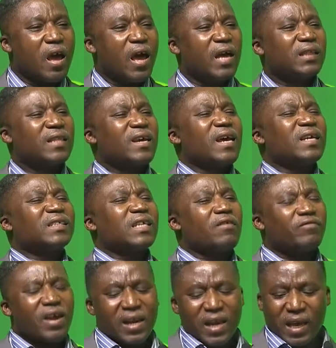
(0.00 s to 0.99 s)
And there are
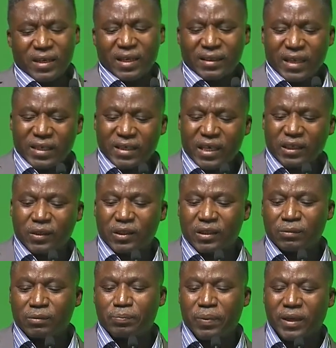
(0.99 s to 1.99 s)
several others. I just
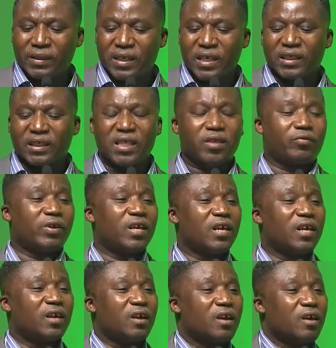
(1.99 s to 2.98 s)
picked these
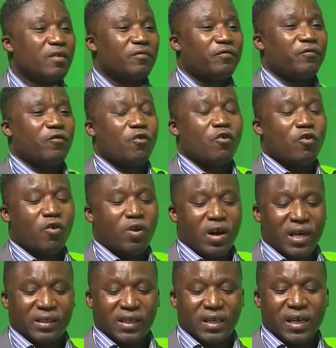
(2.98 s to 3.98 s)
three
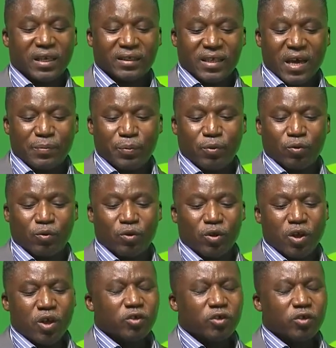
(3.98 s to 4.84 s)
as an example.